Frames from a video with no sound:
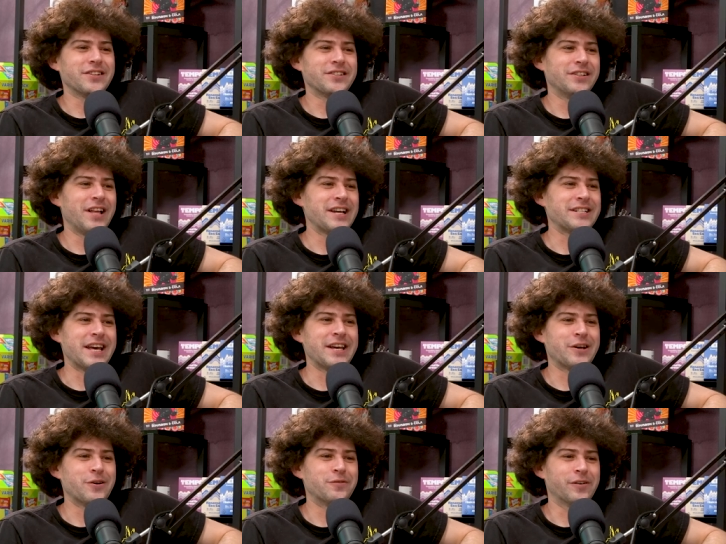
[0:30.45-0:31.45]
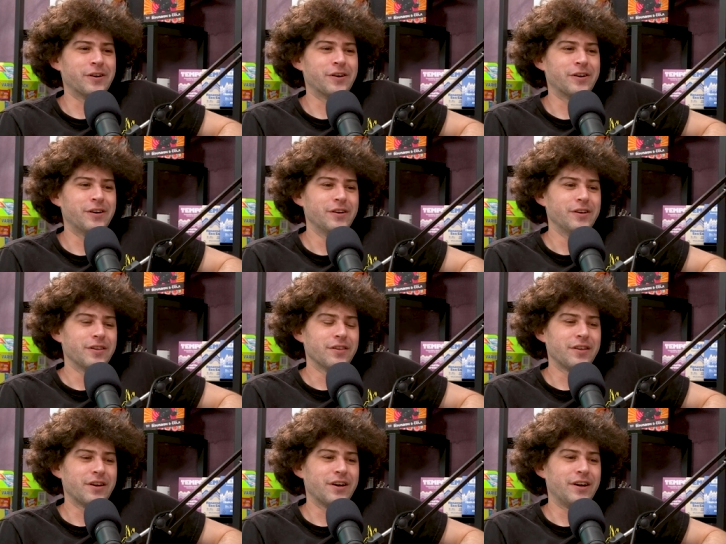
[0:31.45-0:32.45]
to like take over
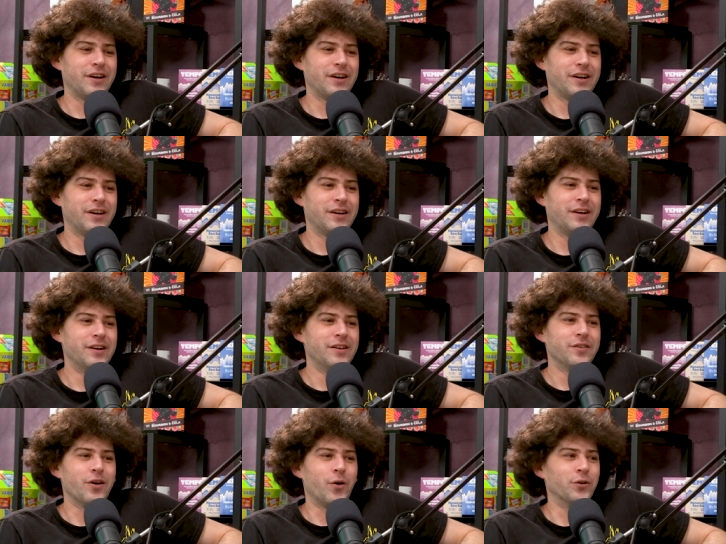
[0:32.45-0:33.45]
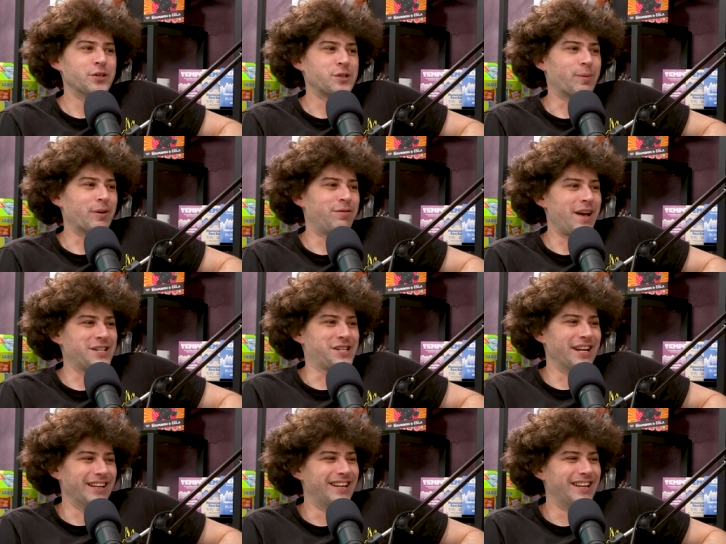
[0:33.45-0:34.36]
the uh, the oldest profession